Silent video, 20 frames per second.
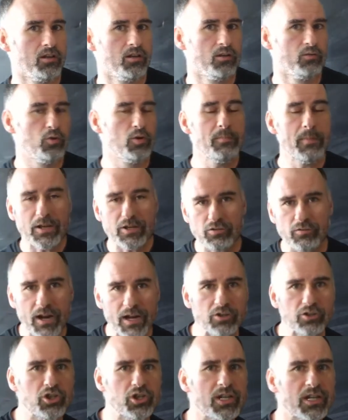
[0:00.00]
If we measure
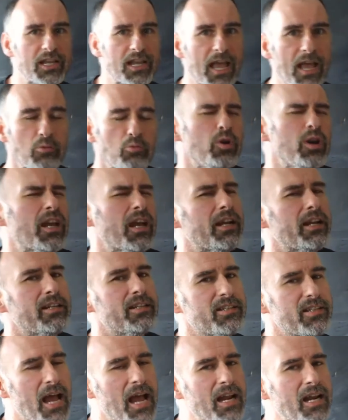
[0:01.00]
energy again, we get
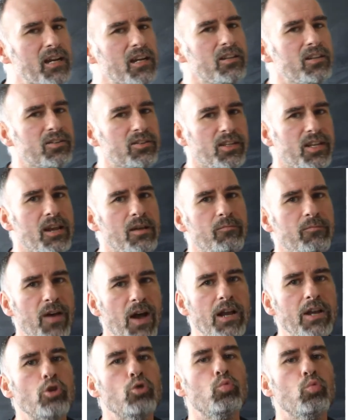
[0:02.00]
exactly the same
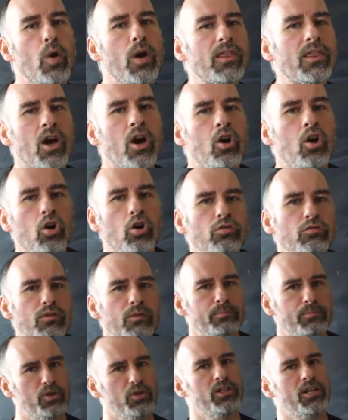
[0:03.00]
value with
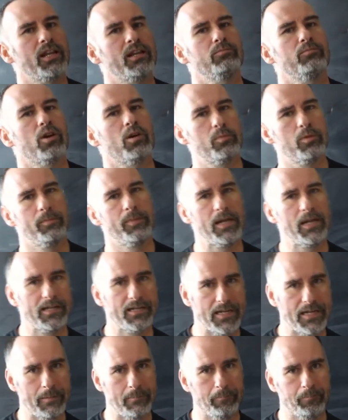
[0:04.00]
100%
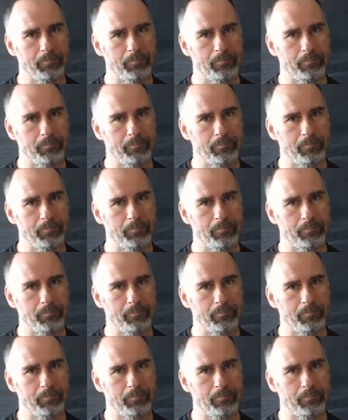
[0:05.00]
probability.